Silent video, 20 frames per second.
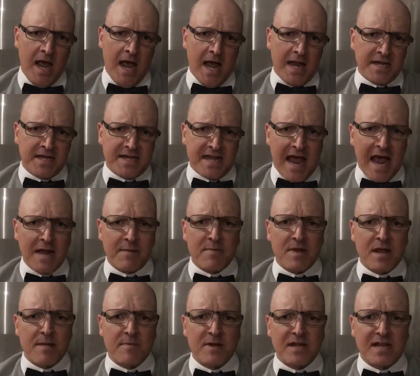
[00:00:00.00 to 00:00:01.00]
and
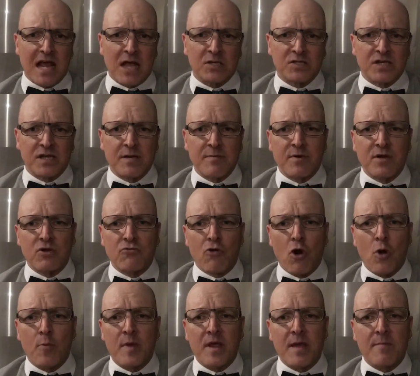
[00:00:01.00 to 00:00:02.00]
cadmium and calcium and
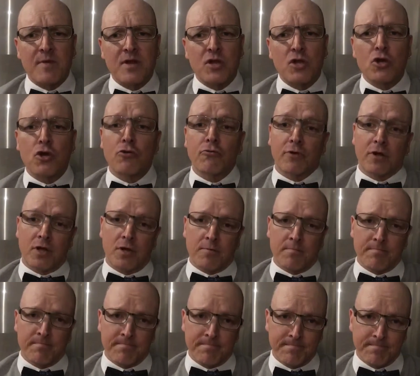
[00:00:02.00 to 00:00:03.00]
chromium and
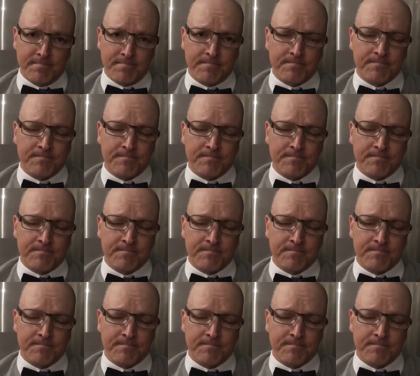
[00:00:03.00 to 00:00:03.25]
curium.